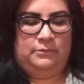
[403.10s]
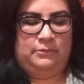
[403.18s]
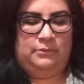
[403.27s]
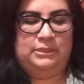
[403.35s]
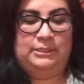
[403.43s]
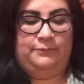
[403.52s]

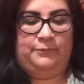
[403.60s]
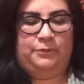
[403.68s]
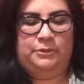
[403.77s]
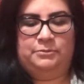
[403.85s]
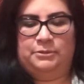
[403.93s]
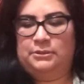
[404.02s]
the day before
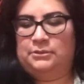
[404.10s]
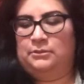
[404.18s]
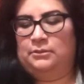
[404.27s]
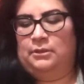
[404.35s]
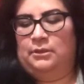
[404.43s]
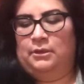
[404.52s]
Christmas.
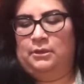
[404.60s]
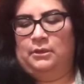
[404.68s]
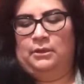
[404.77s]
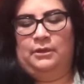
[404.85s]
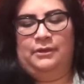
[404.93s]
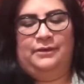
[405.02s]

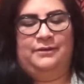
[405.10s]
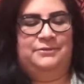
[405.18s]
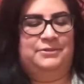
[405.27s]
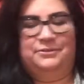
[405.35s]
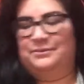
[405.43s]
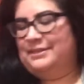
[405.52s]
I was
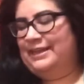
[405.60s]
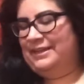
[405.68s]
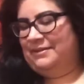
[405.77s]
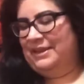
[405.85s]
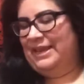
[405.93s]
so excited.